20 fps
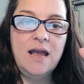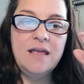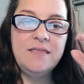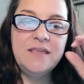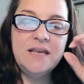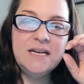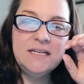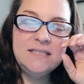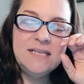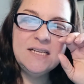
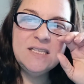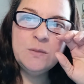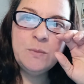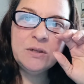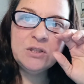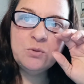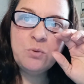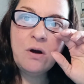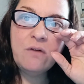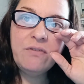And then it takes
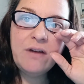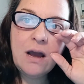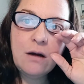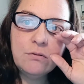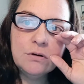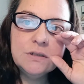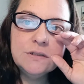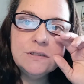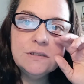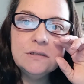about 12
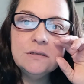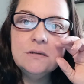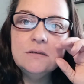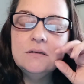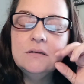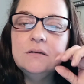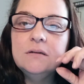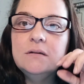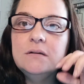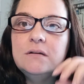hours
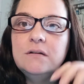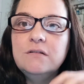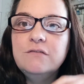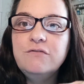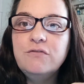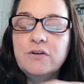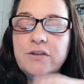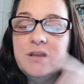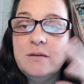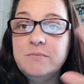
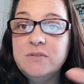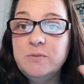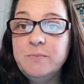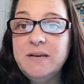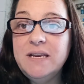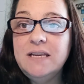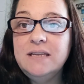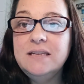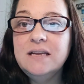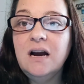for them to
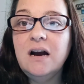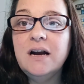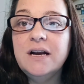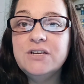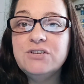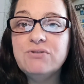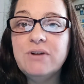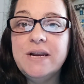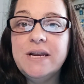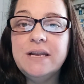be
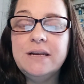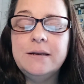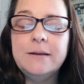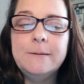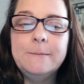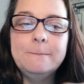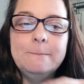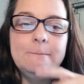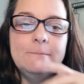dehydrated.